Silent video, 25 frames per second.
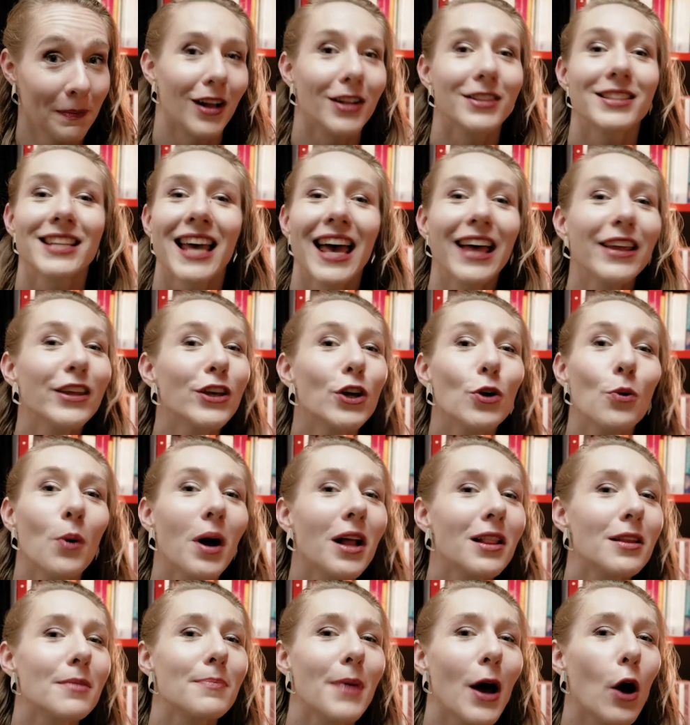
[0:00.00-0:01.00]
I'll tell you
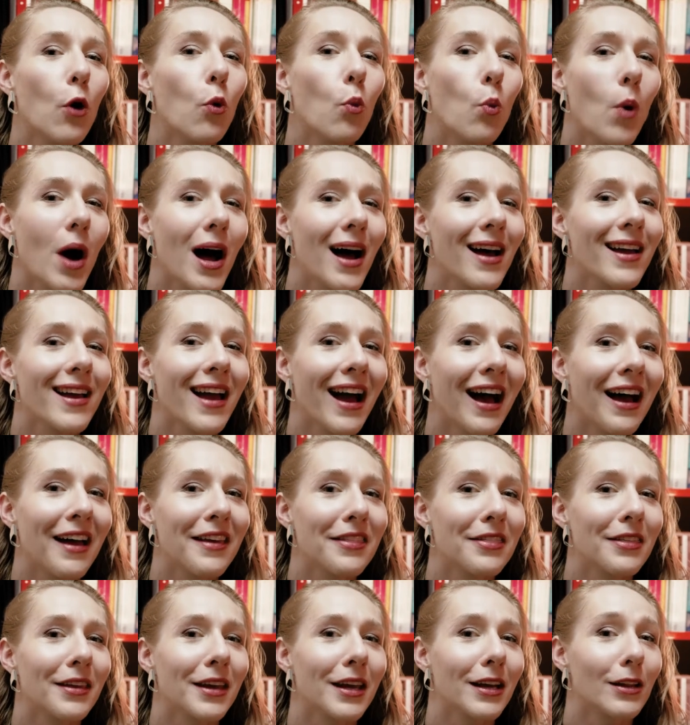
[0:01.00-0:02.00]
all about why I
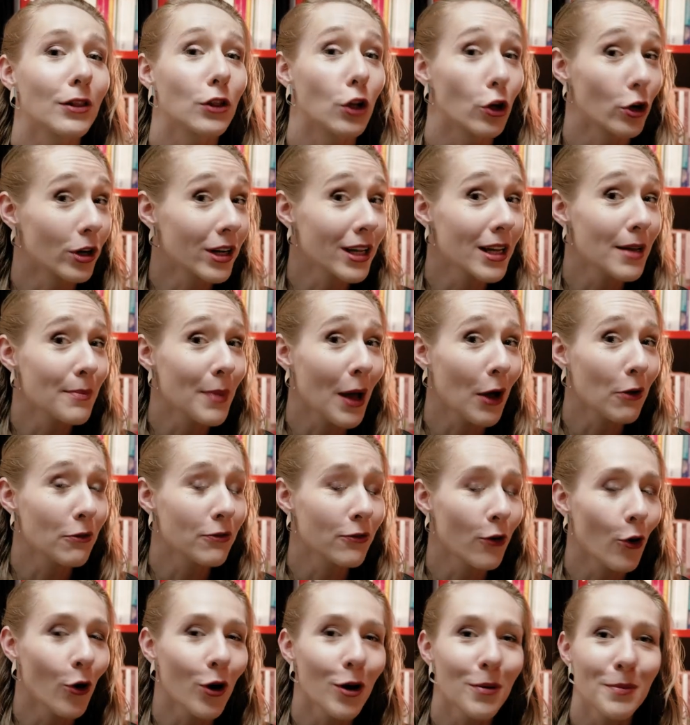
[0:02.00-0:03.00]
think learning about
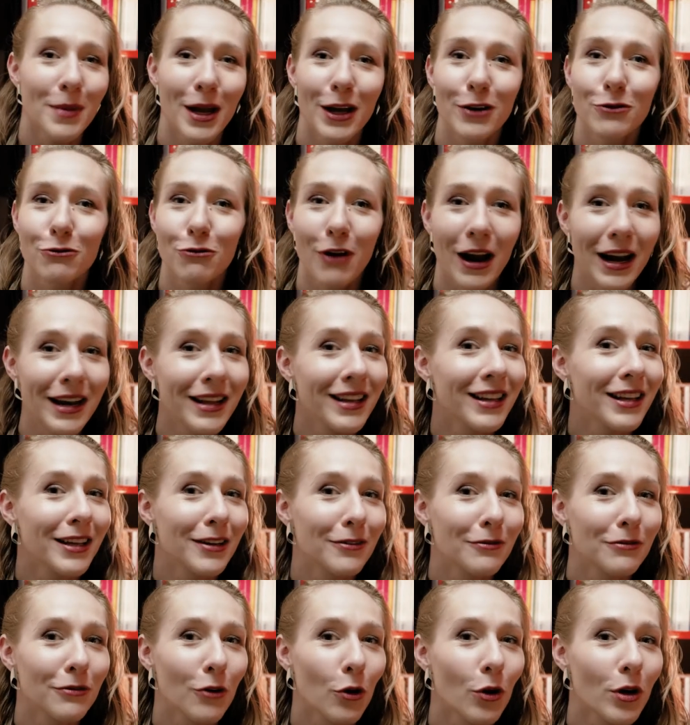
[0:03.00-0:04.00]
form and writing
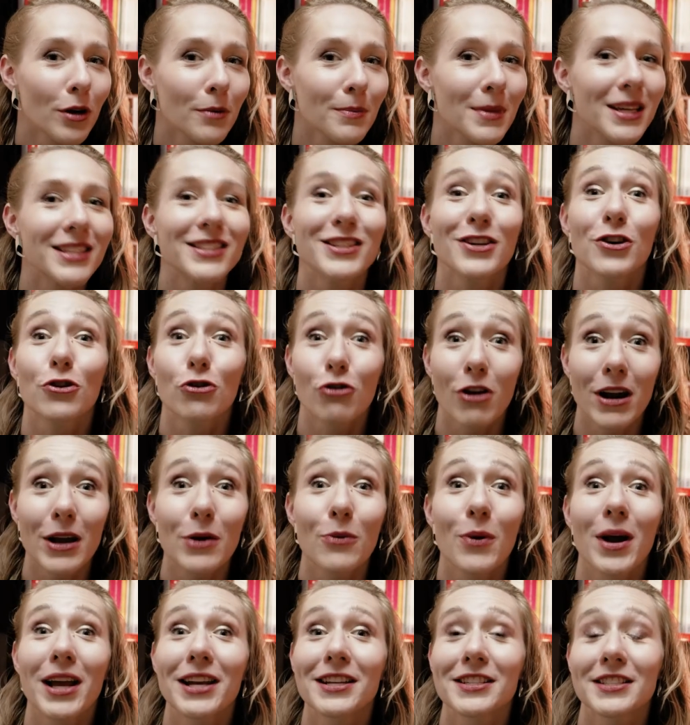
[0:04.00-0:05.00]
in form is a great
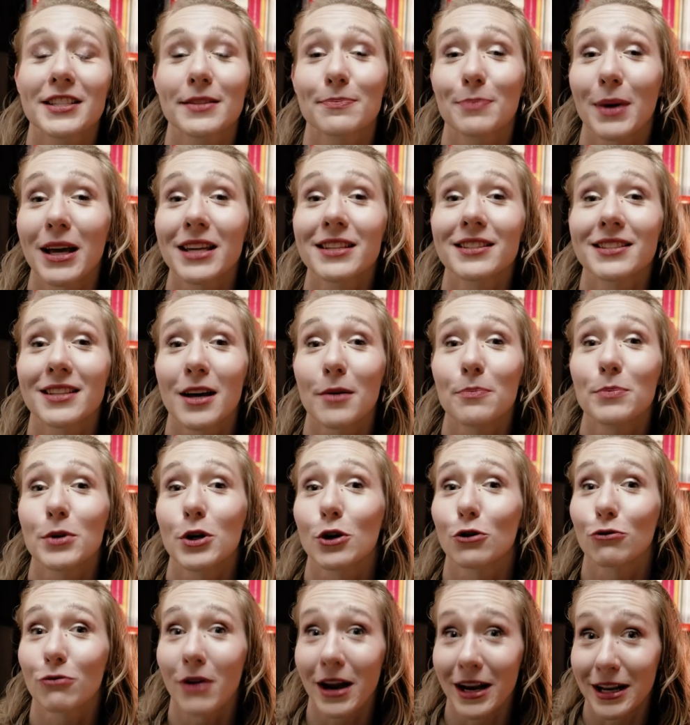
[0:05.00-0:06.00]
way to spice up
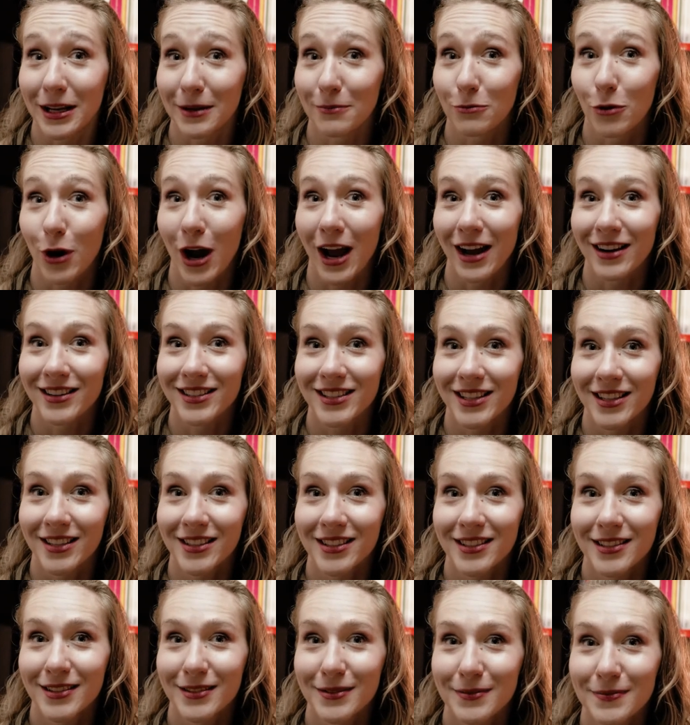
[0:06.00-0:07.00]
your writing
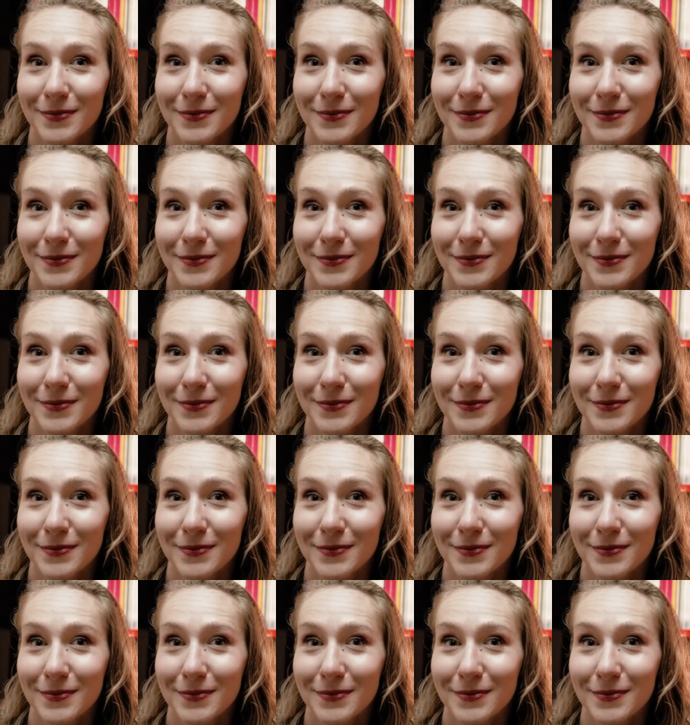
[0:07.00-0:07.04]
practice.